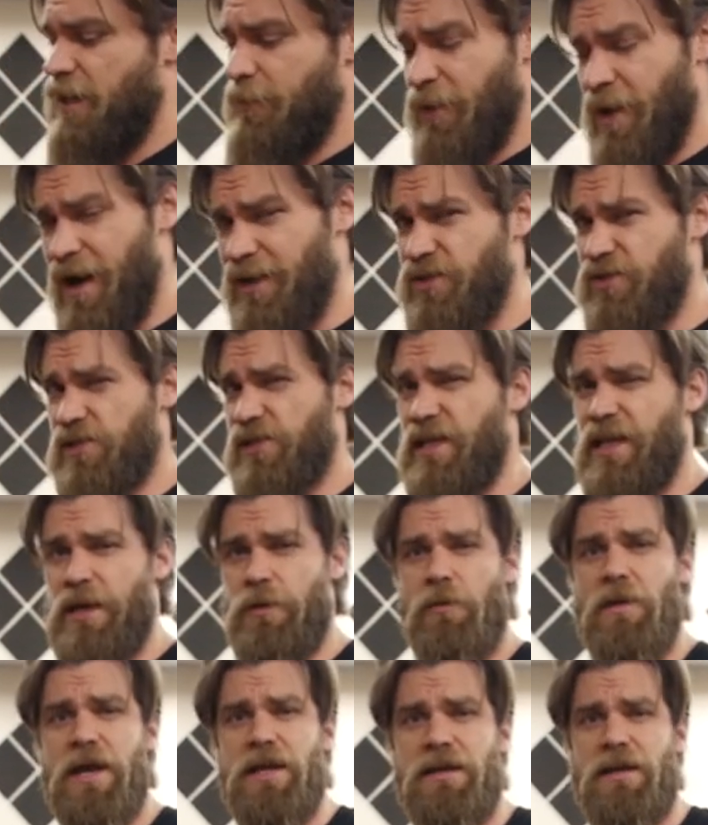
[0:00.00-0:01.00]
uh, practice the
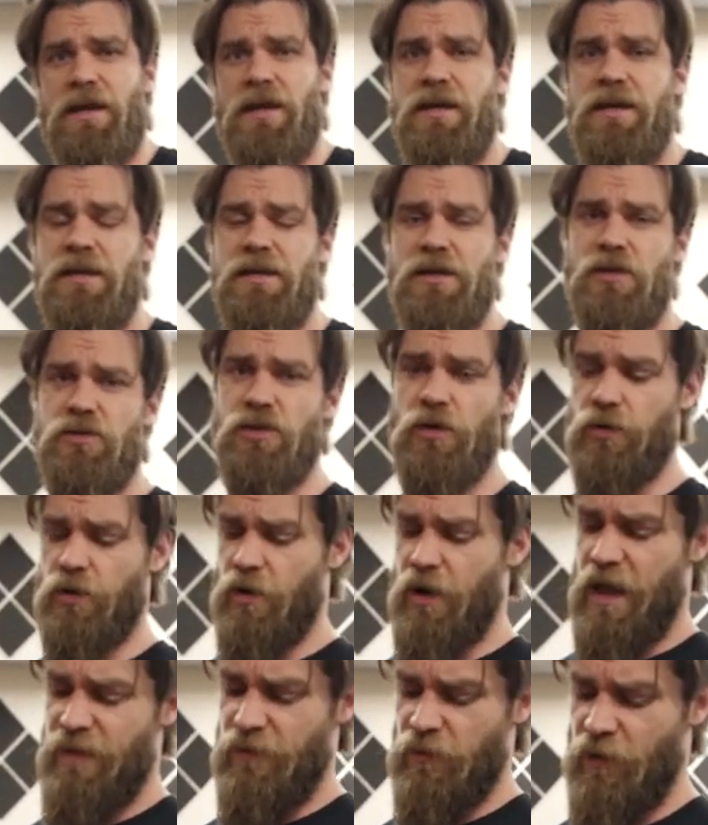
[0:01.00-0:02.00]
light weight. You know, don't
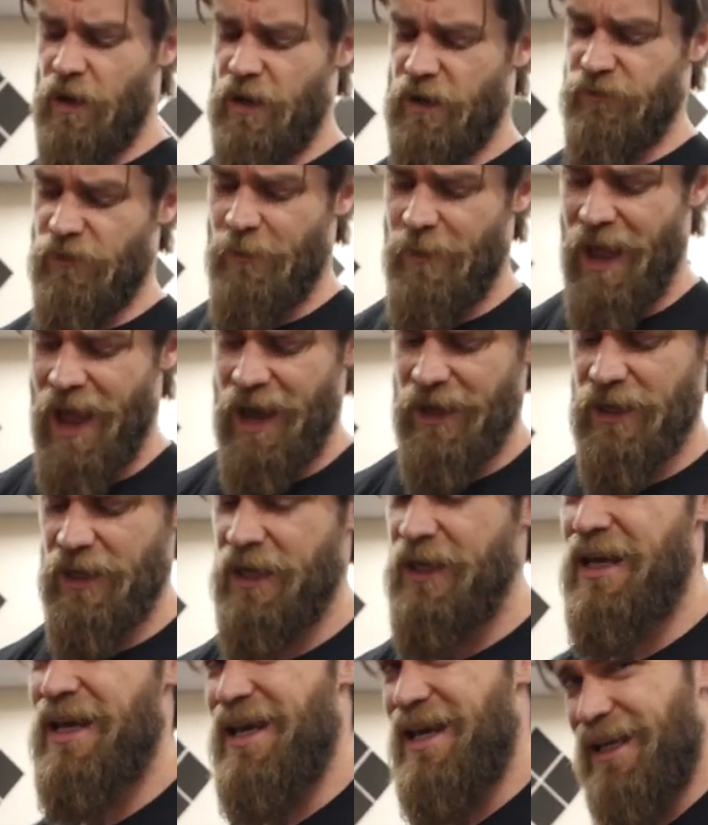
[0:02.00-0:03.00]
go heavy right off the
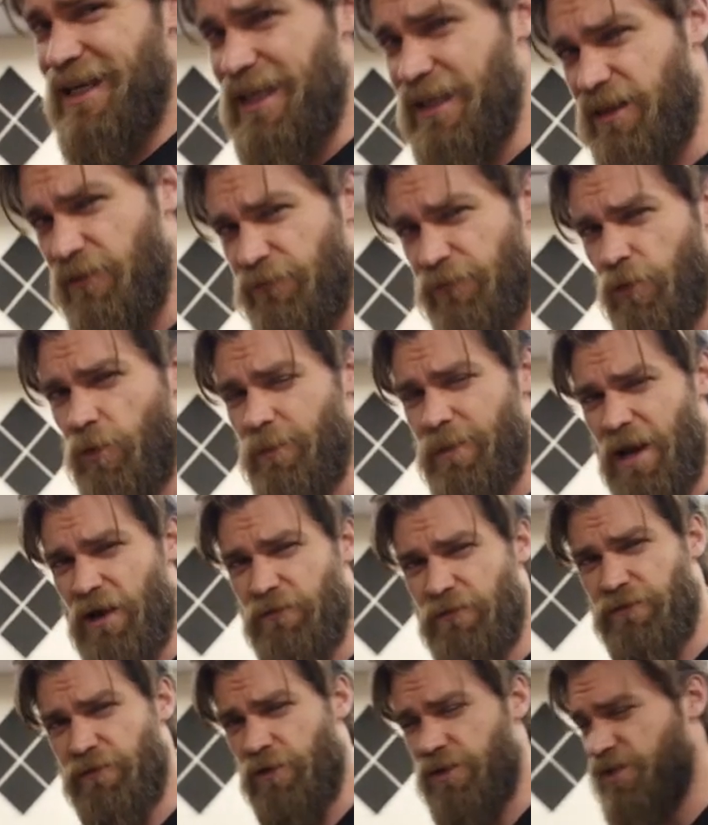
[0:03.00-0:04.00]
bat. Get the form
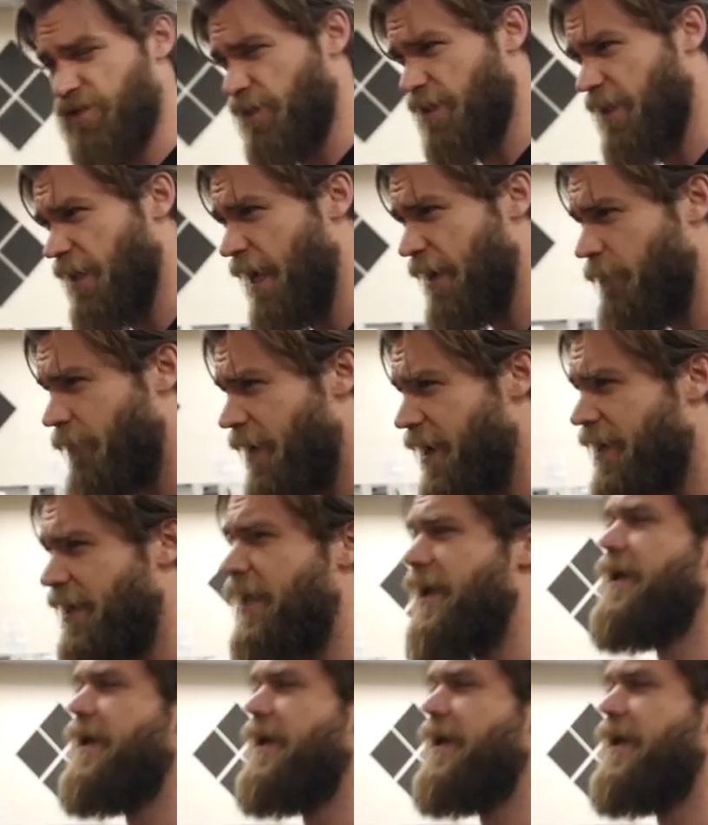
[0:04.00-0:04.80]
down first with the light weight.